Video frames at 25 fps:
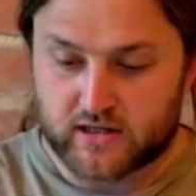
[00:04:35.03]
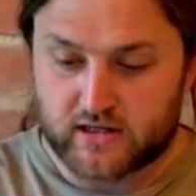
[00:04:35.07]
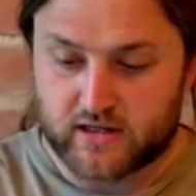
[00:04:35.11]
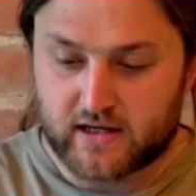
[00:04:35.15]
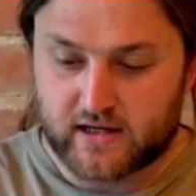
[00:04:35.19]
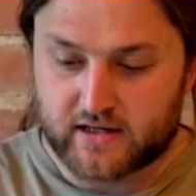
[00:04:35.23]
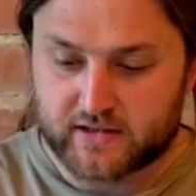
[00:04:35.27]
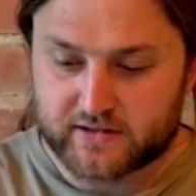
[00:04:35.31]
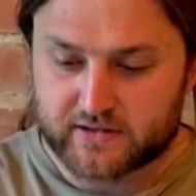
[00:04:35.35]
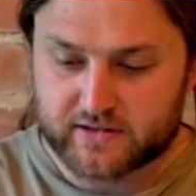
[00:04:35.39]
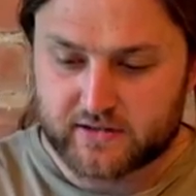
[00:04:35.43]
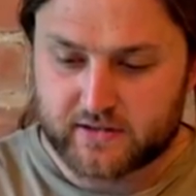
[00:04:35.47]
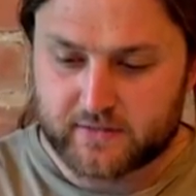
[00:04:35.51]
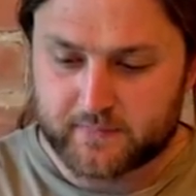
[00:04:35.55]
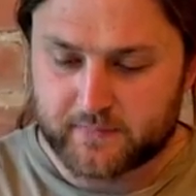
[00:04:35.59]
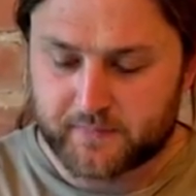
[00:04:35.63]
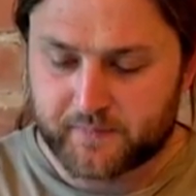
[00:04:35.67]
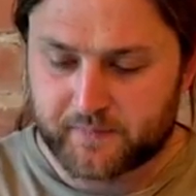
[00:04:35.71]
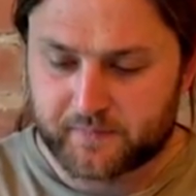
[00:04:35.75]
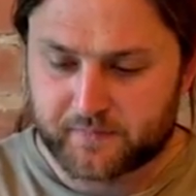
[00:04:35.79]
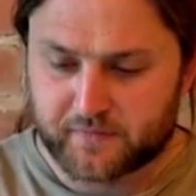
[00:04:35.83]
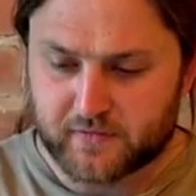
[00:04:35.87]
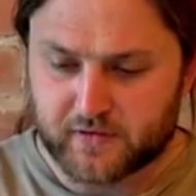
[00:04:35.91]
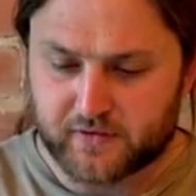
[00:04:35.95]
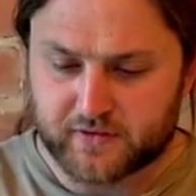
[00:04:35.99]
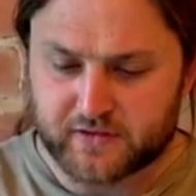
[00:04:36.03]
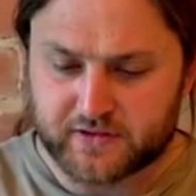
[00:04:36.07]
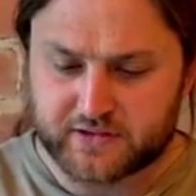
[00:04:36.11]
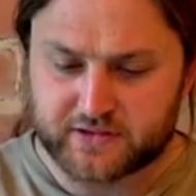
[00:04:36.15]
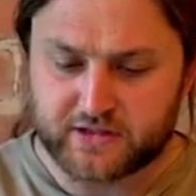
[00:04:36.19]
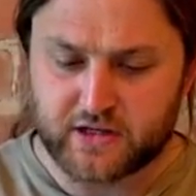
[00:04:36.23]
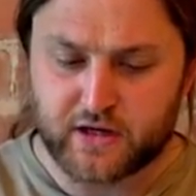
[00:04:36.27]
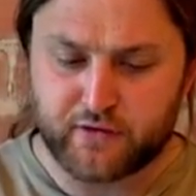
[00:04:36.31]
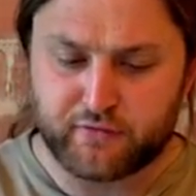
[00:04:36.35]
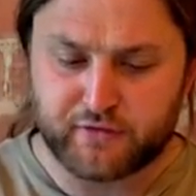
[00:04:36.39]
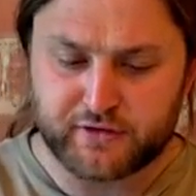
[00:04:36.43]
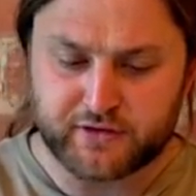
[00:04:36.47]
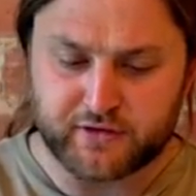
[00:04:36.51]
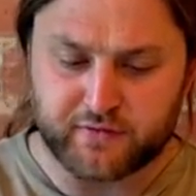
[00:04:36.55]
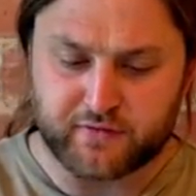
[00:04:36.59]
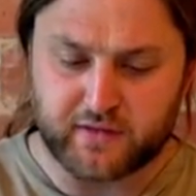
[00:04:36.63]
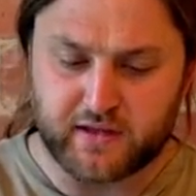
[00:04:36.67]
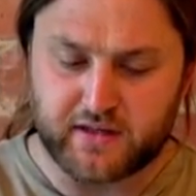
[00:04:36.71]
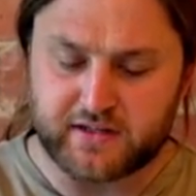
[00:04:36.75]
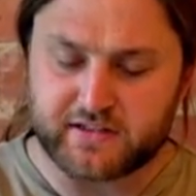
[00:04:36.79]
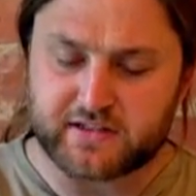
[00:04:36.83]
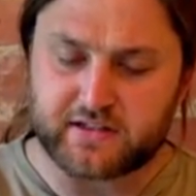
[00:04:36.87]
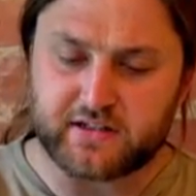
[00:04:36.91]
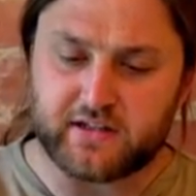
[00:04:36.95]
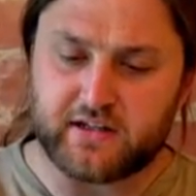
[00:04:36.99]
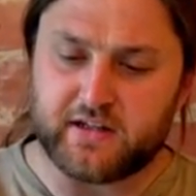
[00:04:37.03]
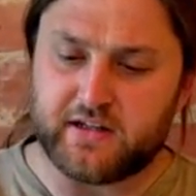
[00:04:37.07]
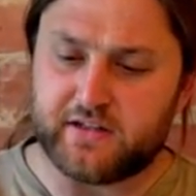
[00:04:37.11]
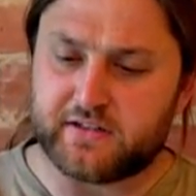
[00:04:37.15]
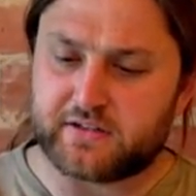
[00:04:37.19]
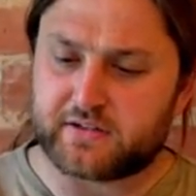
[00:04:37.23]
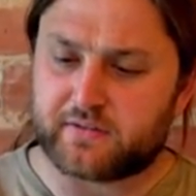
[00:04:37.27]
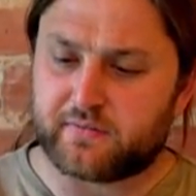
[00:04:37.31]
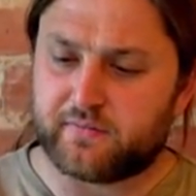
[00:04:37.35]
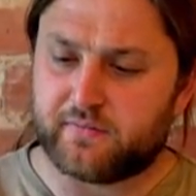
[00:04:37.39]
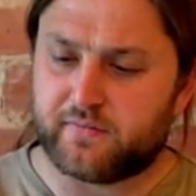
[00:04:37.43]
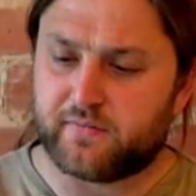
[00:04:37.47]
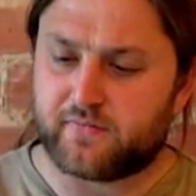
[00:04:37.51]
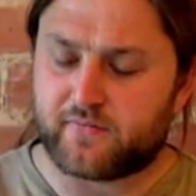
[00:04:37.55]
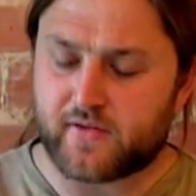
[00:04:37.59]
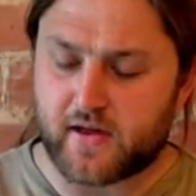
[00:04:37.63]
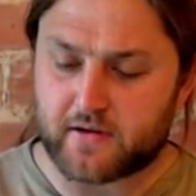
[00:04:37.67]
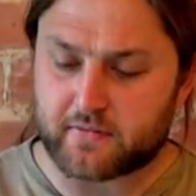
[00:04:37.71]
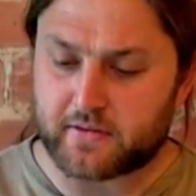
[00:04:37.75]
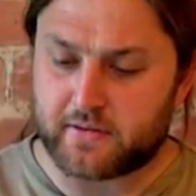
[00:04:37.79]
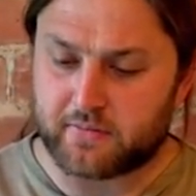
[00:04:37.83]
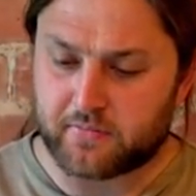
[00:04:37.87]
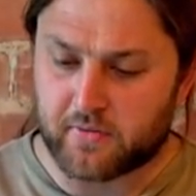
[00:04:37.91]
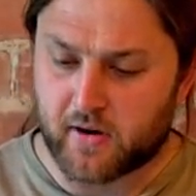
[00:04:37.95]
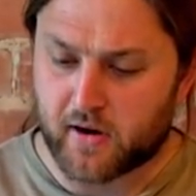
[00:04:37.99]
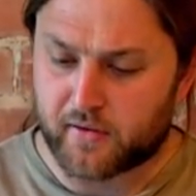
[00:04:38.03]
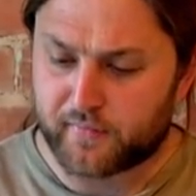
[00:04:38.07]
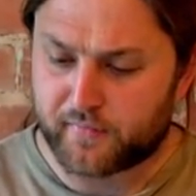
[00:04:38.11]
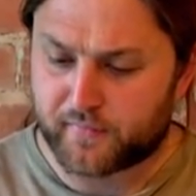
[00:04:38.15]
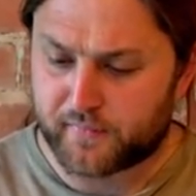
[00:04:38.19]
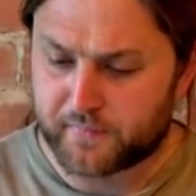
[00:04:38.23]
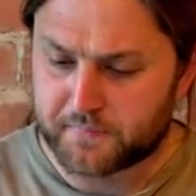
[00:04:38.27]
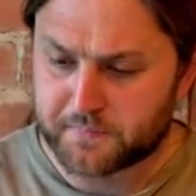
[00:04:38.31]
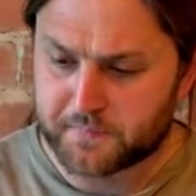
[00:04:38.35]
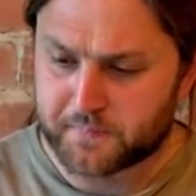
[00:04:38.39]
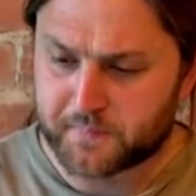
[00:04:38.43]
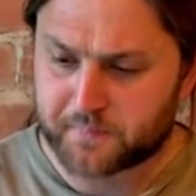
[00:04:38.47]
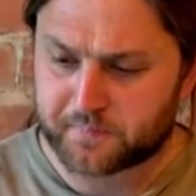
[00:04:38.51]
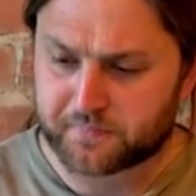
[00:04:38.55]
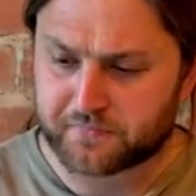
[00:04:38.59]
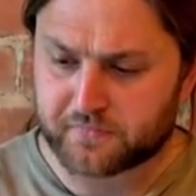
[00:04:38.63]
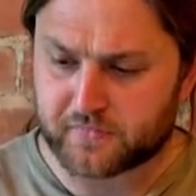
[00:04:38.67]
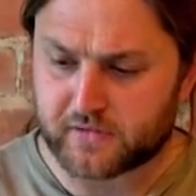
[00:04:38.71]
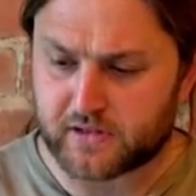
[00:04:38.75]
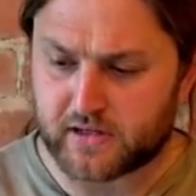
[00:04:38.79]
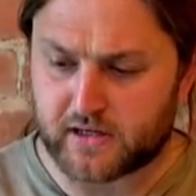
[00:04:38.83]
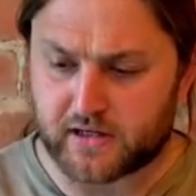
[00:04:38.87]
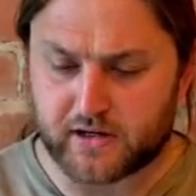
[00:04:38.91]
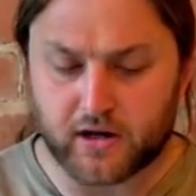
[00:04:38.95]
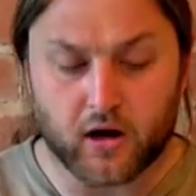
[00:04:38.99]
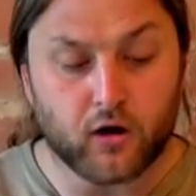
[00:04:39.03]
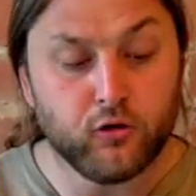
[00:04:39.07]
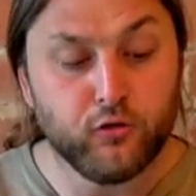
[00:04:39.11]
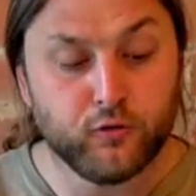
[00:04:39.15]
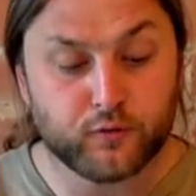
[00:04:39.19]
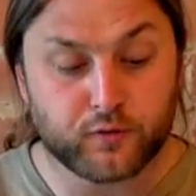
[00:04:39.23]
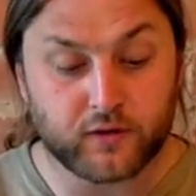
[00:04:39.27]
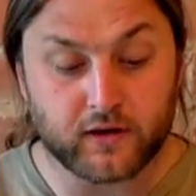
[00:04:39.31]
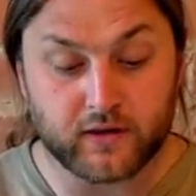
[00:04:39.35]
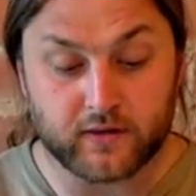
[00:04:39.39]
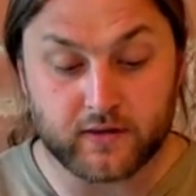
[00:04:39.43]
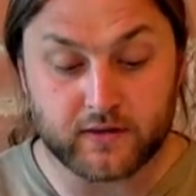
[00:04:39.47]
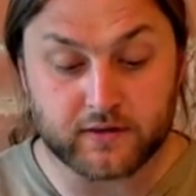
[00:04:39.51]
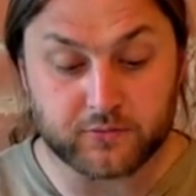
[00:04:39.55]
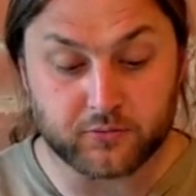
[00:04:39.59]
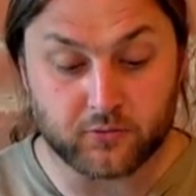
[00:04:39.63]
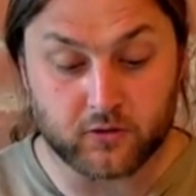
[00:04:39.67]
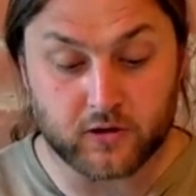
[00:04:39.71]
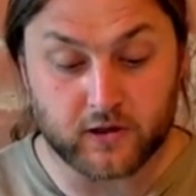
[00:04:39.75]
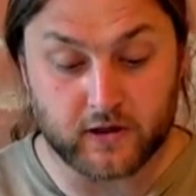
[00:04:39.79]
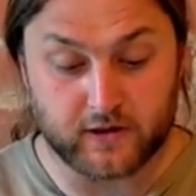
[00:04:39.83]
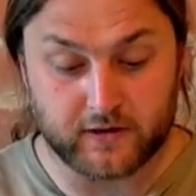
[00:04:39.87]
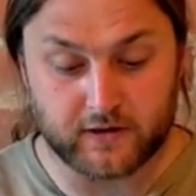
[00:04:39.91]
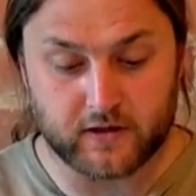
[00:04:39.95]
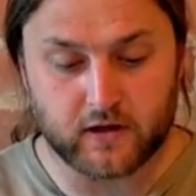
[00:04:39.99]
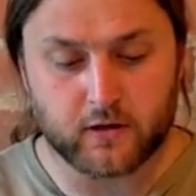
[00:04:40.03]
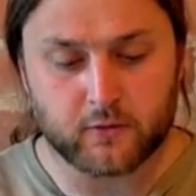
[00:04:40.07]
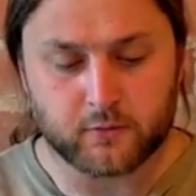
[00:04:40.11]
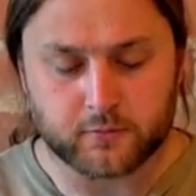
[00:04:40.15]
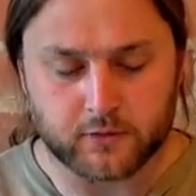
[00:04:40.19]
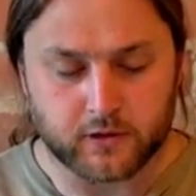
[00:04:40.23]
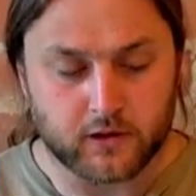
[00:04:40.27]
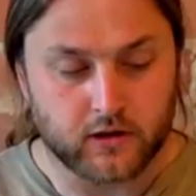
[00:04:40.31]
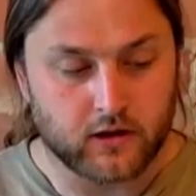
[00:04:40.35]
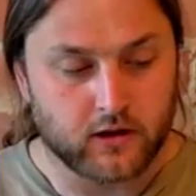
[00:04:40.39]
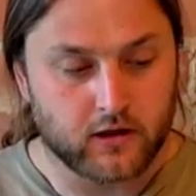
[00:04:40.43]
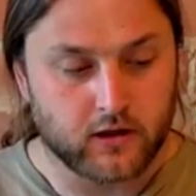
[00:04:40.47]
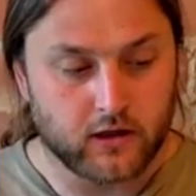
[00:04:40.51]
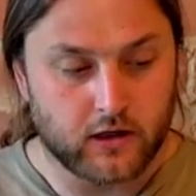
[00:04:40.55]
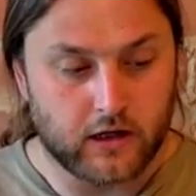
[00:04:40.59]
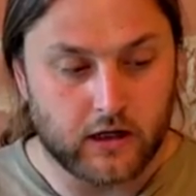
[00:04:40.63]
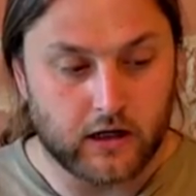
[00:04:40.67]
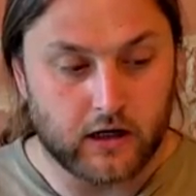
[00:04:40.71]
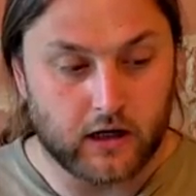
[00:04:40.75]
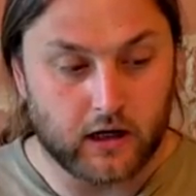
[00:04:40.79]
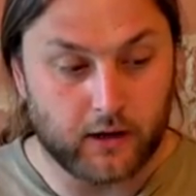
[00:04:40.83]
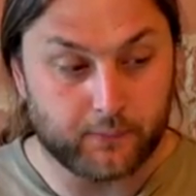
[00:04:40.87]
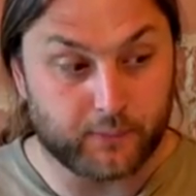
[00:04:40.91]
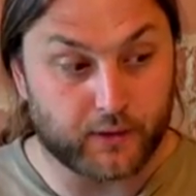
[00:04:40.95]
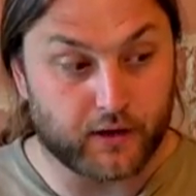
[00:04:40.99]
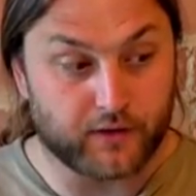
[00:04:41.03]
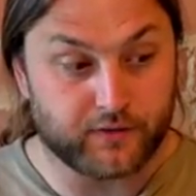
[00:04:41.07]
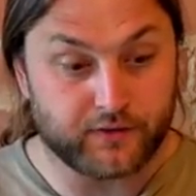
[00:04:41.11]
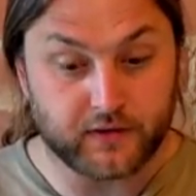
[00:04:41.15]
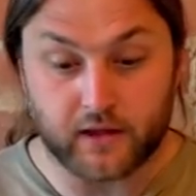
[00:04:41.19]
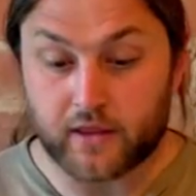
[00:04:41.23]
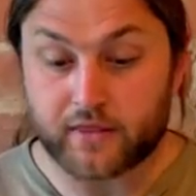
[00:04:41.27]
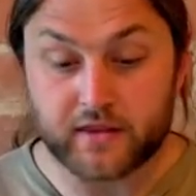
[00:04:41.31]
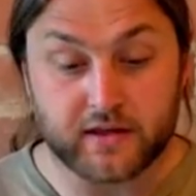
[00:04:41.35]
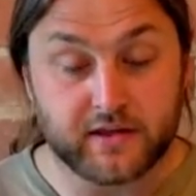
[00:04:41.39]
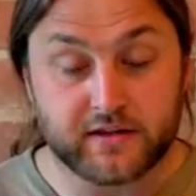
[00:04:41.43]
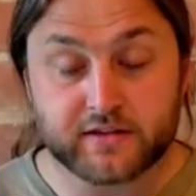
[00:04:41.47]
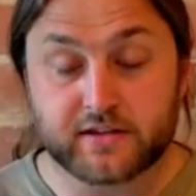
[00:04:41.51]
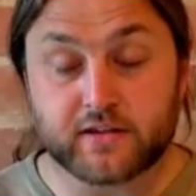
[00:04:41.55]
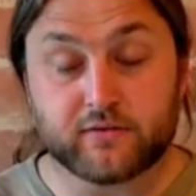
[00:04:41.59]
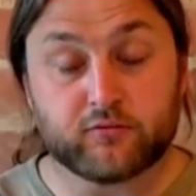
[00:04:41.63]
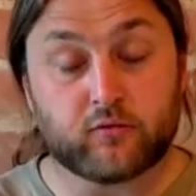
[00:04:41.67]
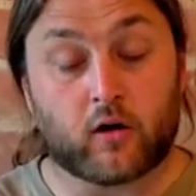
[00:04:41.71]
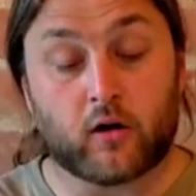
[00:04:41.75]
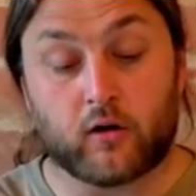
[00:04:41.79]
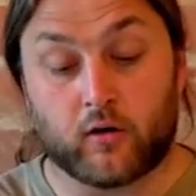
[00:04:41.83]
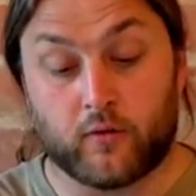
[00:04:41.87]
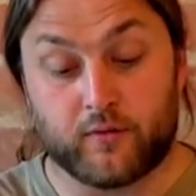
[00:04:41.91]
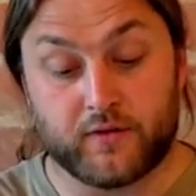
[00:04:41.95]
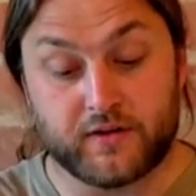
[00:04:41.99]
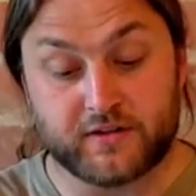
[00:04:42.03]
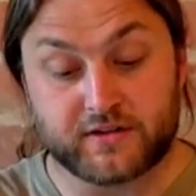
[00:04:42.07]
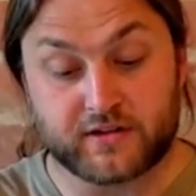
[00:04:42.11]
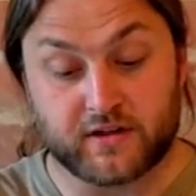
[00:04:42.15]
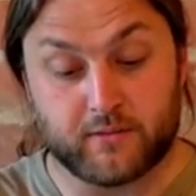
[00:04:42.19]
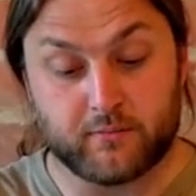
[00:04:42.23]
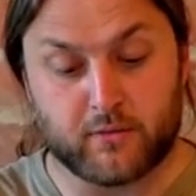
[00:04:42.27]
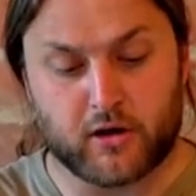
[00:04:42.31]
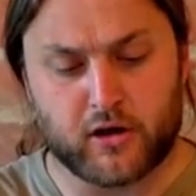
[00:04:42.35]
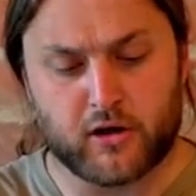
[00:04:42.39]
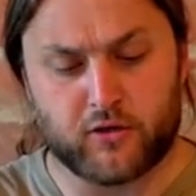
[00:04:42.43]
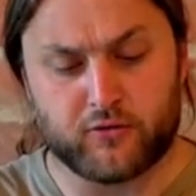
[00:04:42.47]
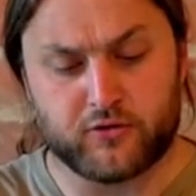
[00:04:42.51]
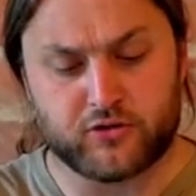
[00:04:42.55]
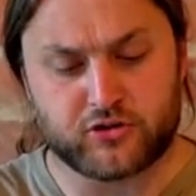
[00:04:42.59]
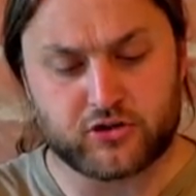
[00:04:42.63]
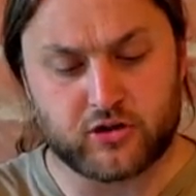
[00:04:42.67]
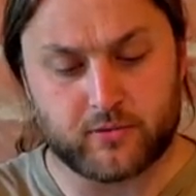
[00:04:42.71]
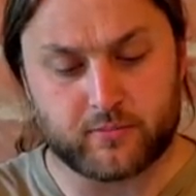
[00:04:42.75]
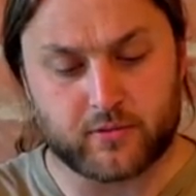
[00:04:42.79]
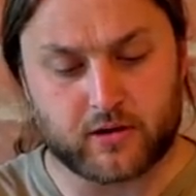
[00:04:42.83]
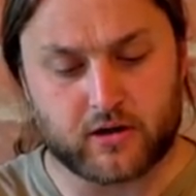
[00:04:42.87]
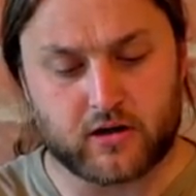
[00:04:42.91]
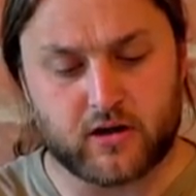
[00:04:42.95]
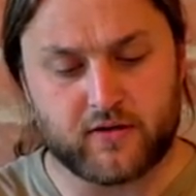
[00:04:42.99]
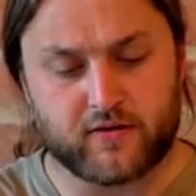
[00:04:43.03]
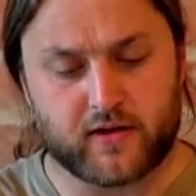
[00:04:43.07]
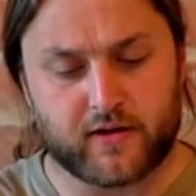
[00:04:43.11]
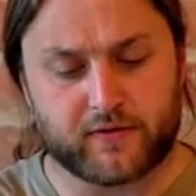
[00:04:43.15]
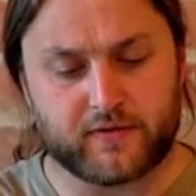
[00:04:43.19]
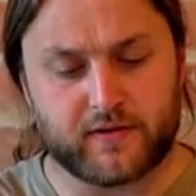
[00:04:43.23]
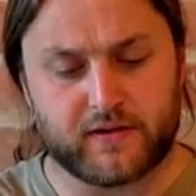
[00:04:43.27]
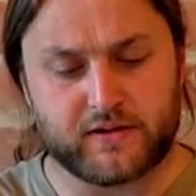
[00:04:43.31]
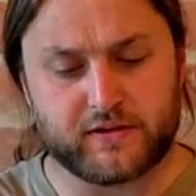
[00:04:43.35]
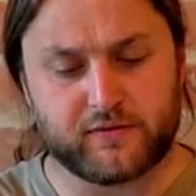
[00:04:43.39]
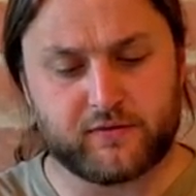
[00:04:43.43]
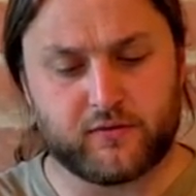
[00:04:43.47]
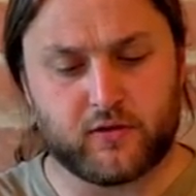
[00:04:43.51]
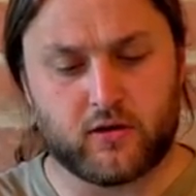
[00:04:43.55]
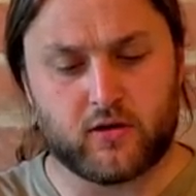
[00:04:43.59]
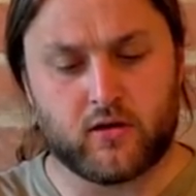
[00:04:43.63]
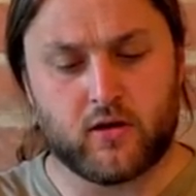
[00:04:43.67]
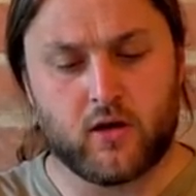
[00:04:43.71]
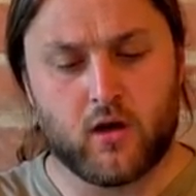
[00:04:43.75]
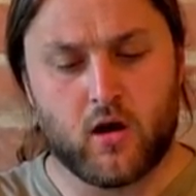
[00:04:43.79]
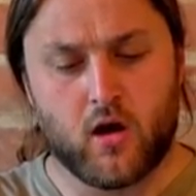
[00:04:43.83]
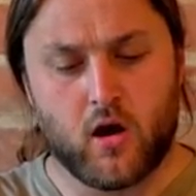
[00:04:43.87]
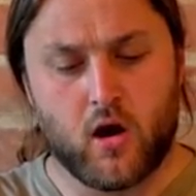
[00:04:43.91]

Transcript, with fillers: It has, um, the surface of this is very rough, and hopefully this will clean up, uh, but nothing has run on this in my ownership, and I've had this for